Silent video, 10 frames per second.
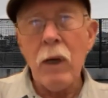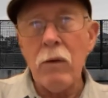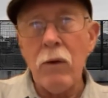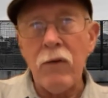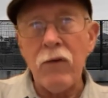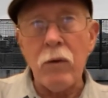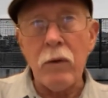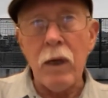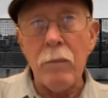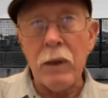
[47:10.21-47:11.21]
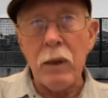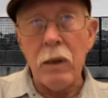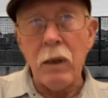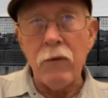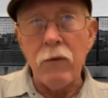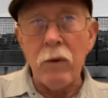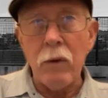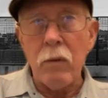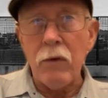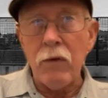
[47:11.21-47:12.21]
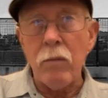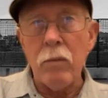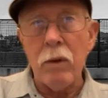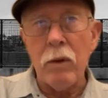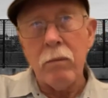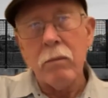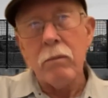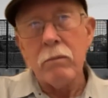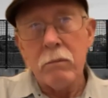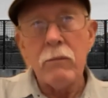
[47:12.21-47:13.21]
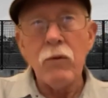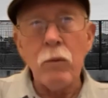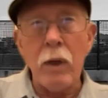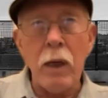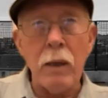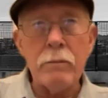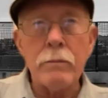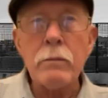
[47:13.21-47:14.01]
I know that's sort of complicated answer to the question, but that's what I got.